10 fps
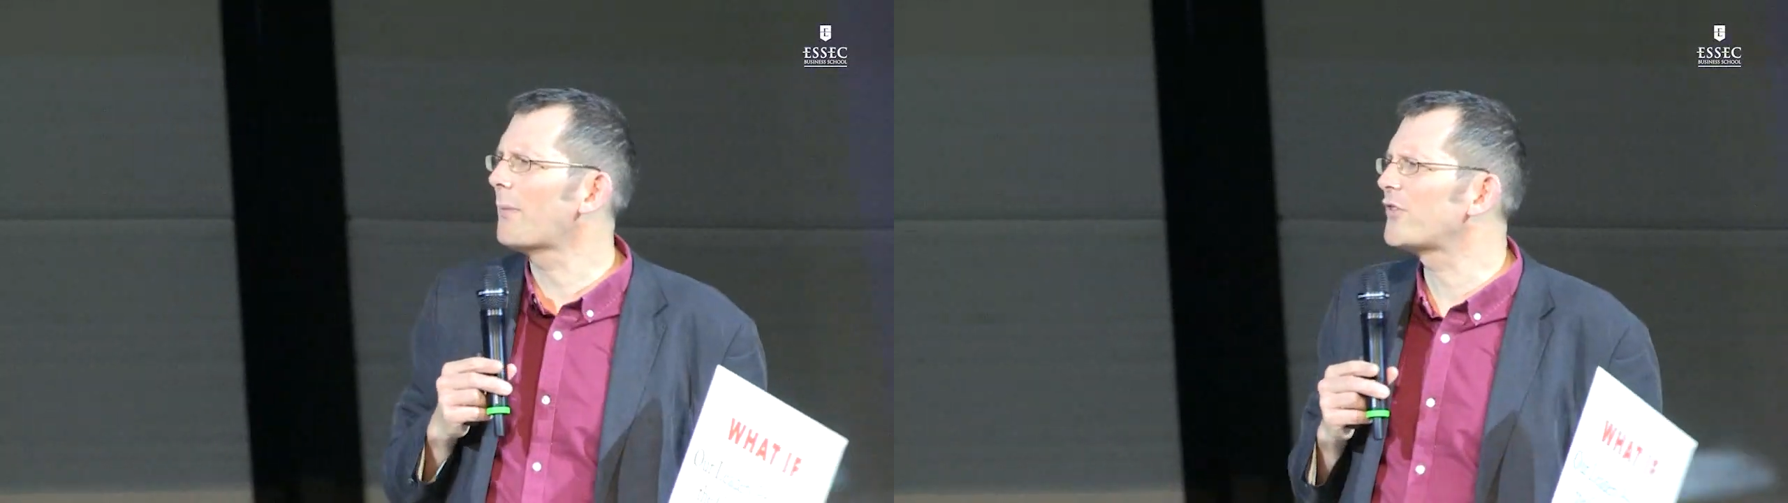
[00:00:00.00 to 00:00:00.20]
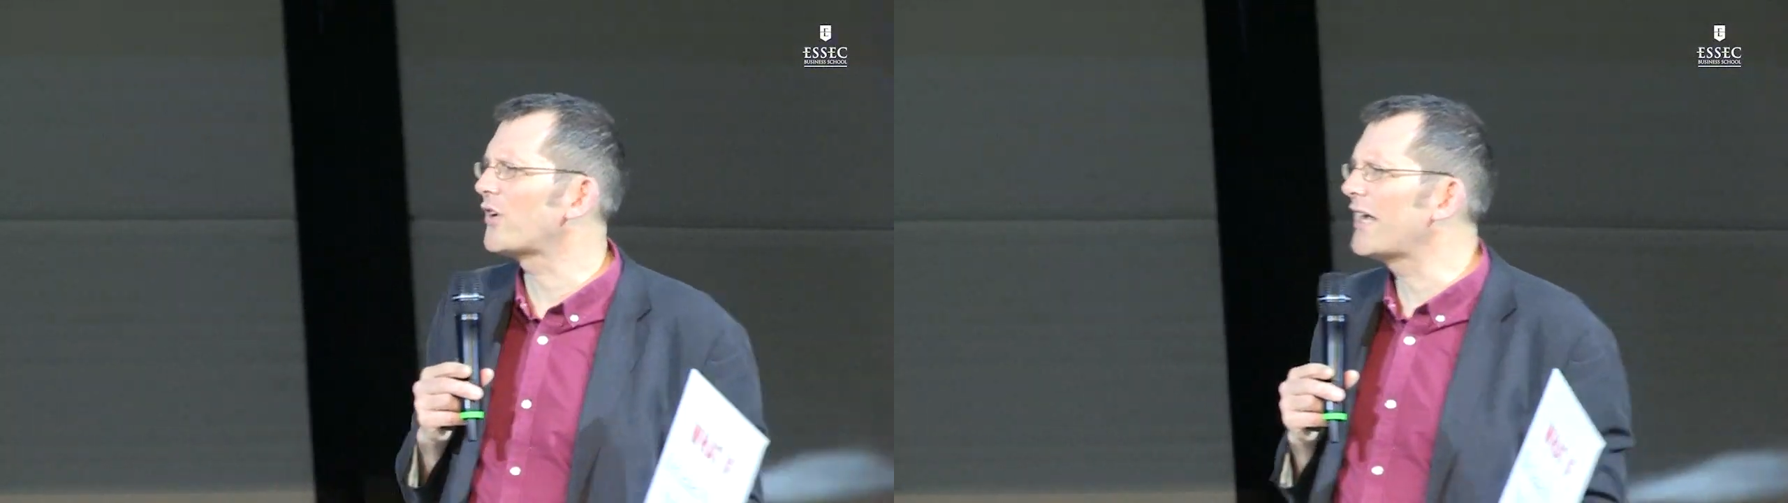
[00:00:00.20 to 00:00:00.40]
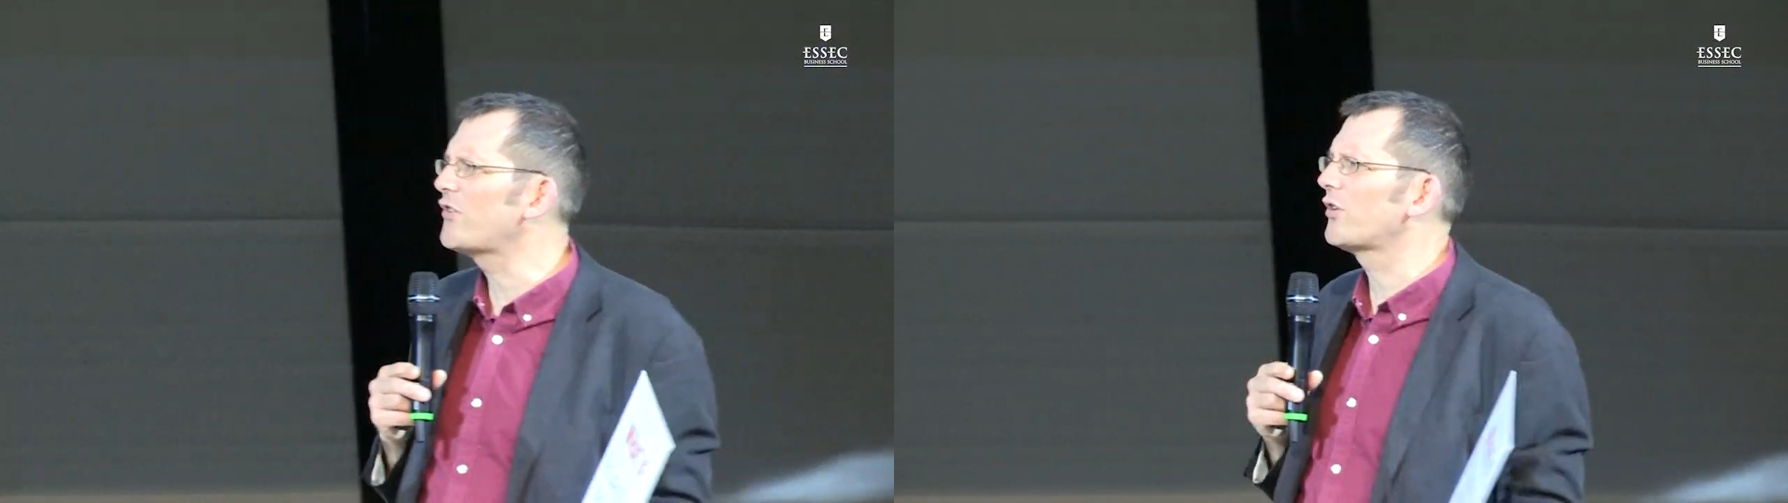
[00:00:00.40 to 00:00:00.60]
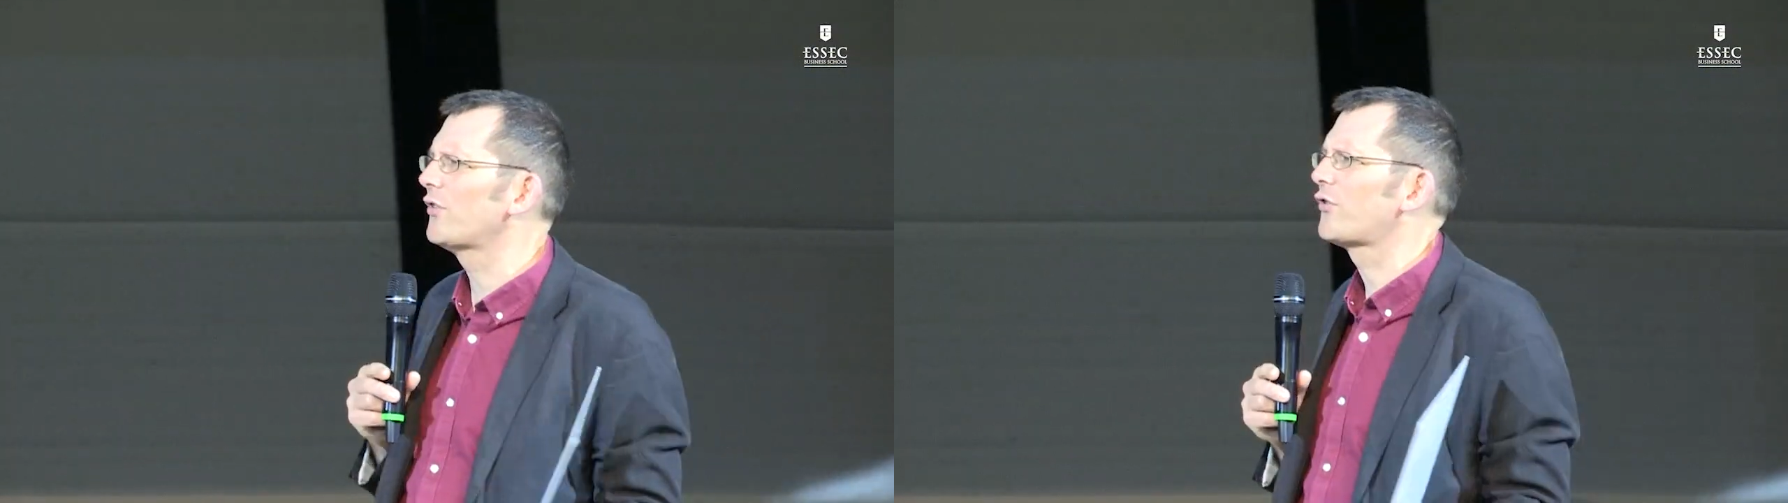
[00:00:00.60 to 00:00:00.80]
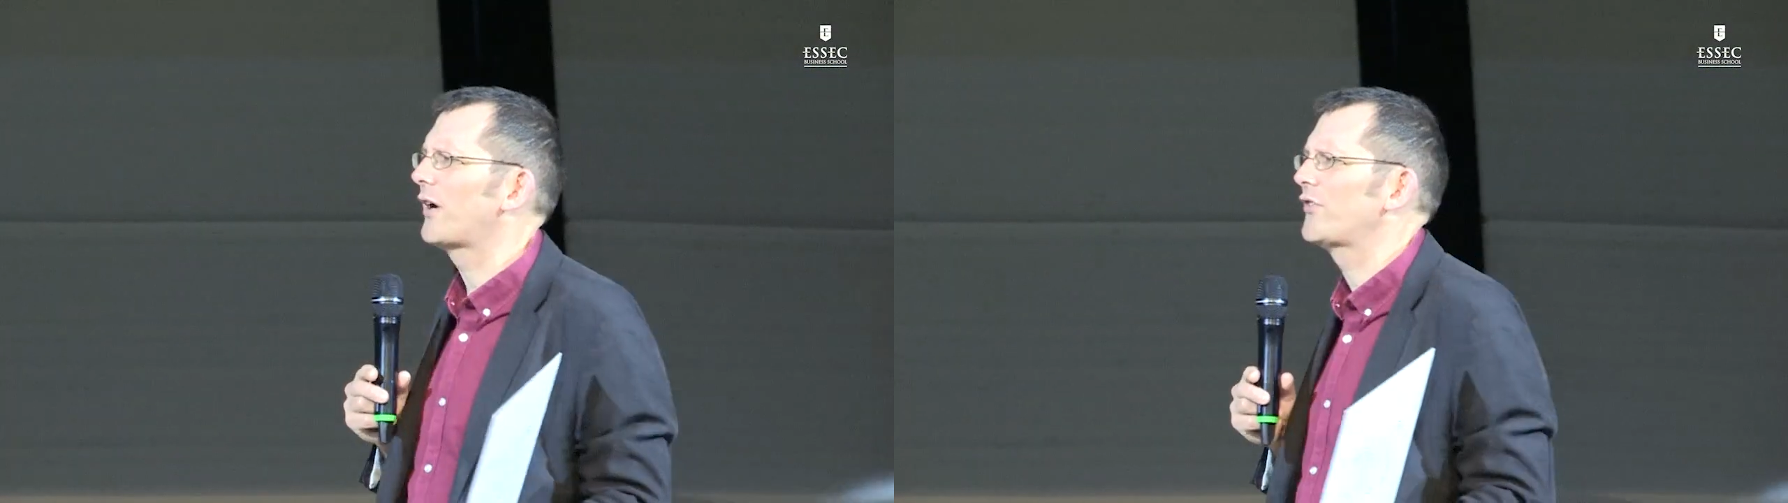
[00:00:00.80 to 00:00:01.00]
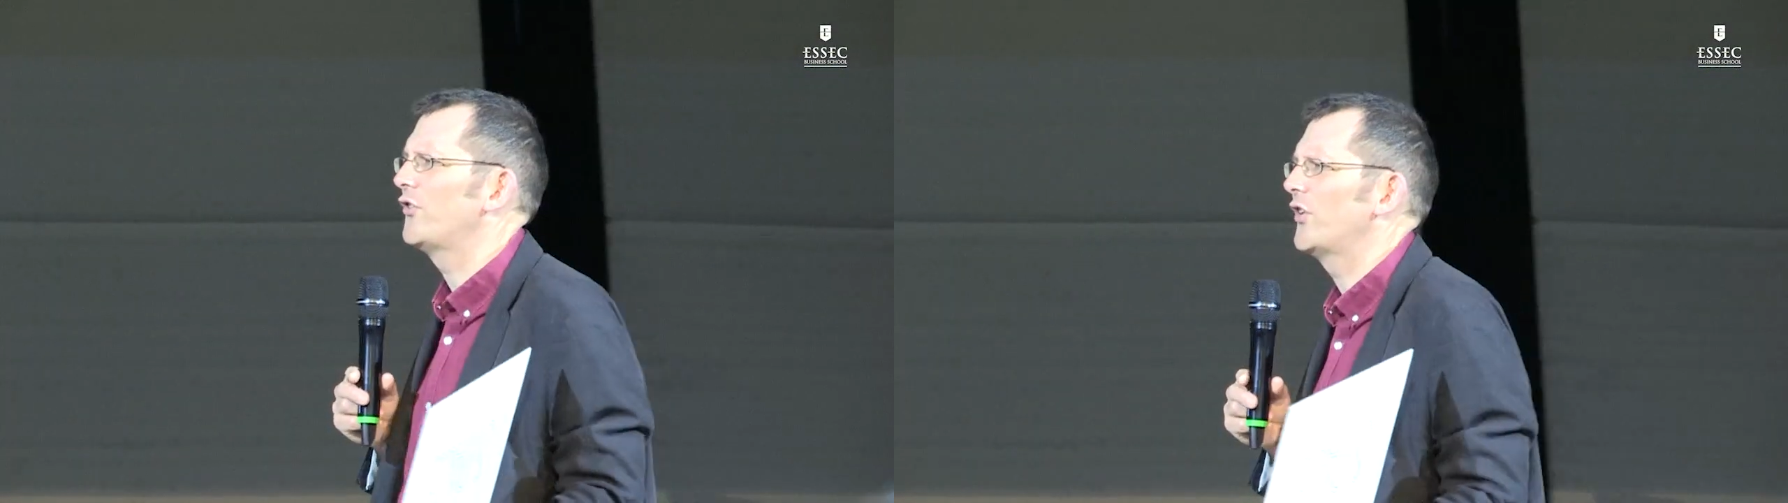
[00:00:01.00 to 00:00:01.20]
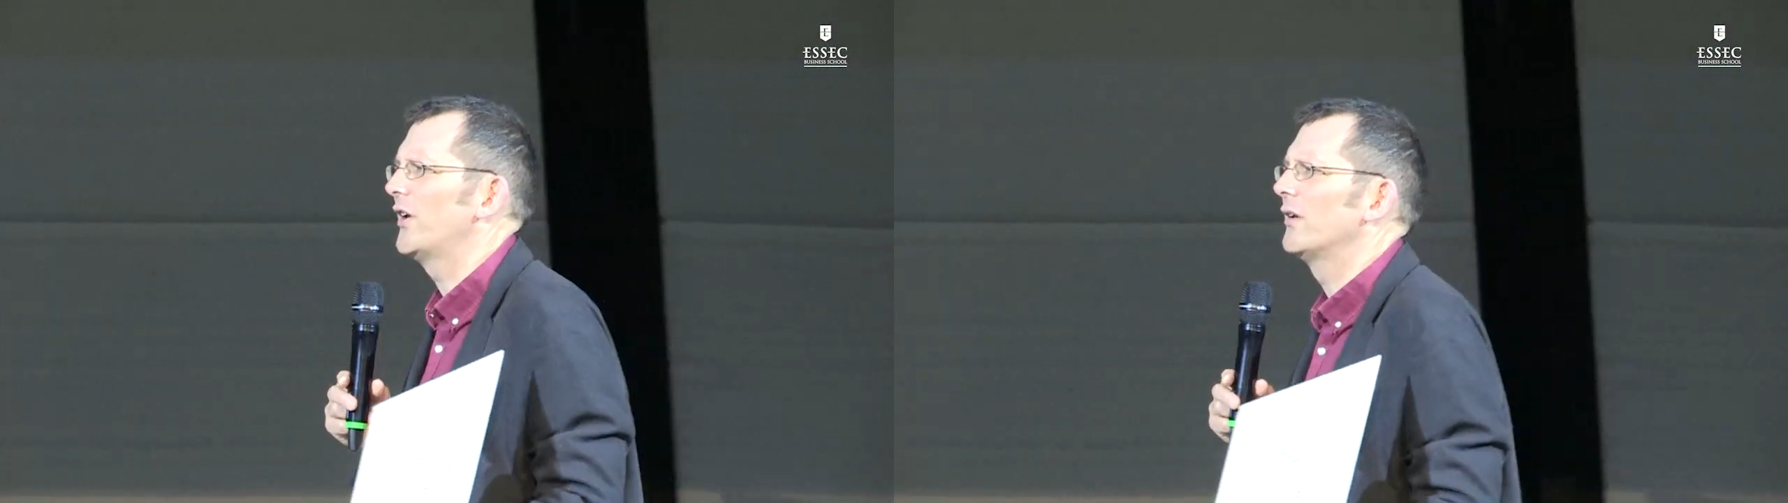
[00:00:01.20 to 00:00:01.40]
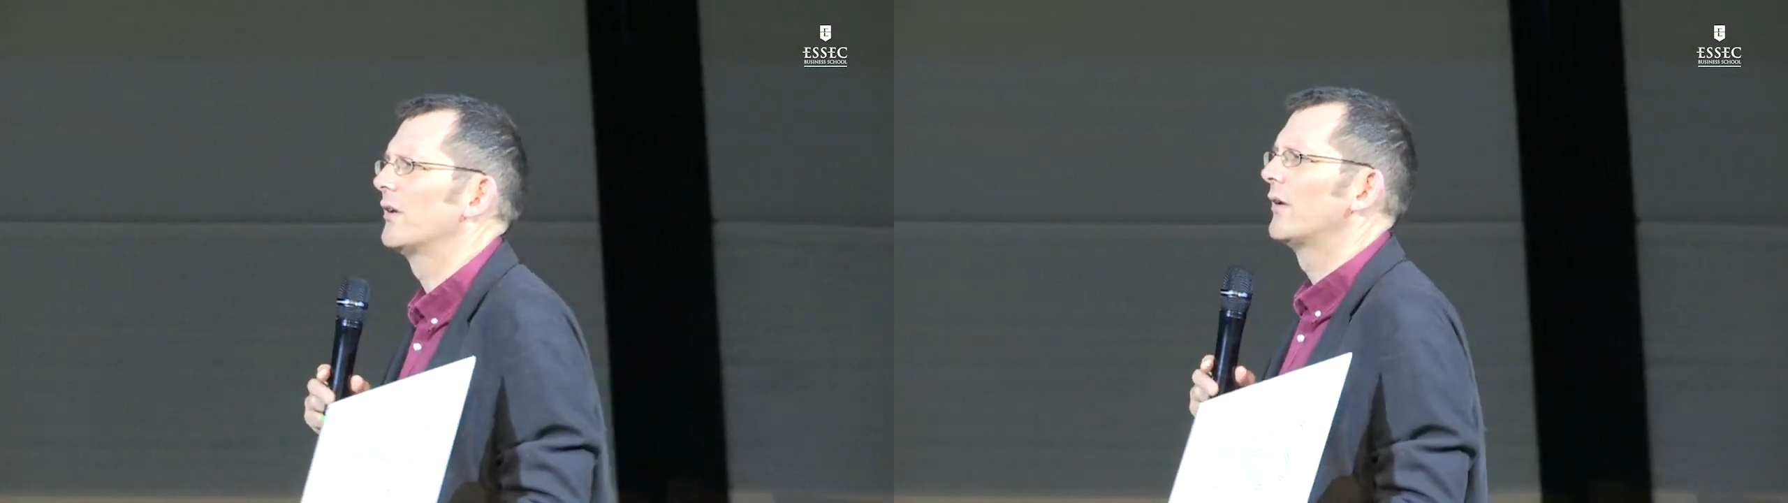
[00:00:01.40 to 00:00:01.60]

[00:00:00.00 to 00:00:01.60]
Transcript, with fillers: imagination strategy?